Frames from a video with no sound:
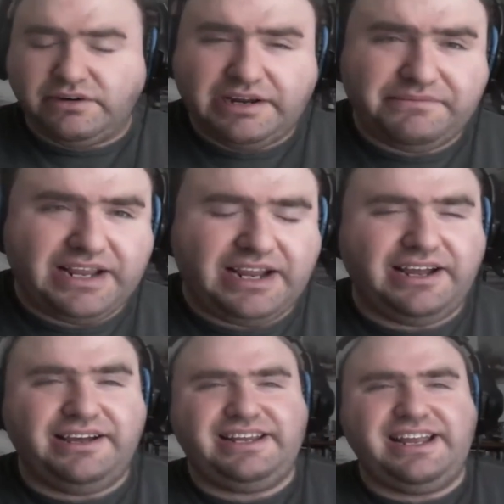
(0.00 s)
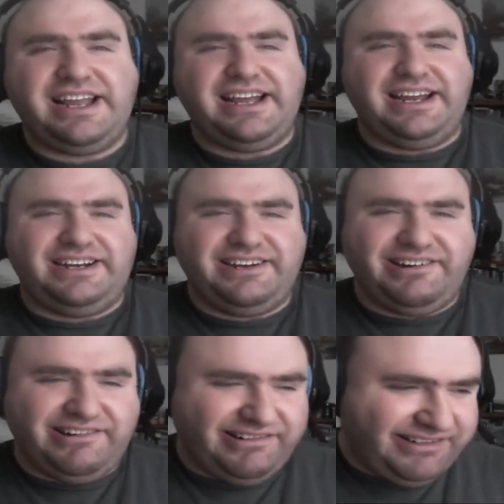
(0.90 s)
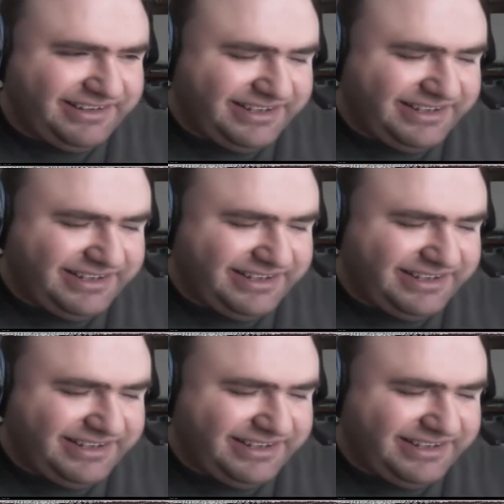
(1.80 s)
Grimm now. Yeah, I know.